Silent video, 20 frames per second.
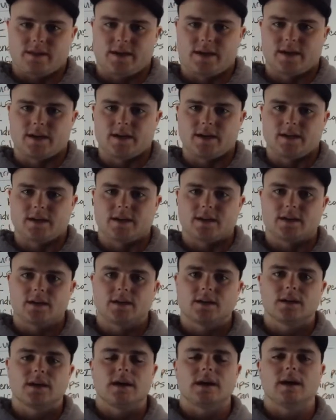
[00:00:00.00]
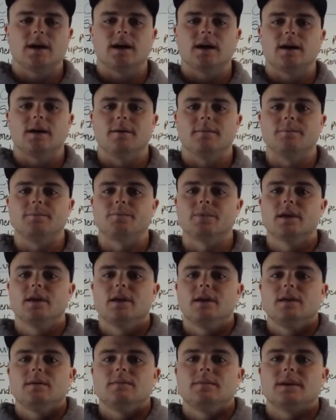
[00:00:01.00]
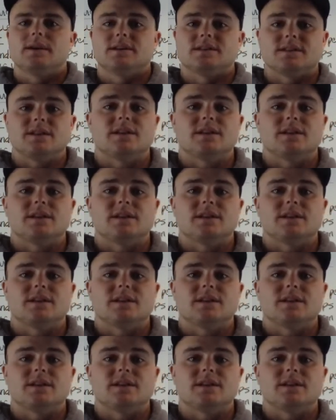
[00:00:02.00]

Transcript: that again, because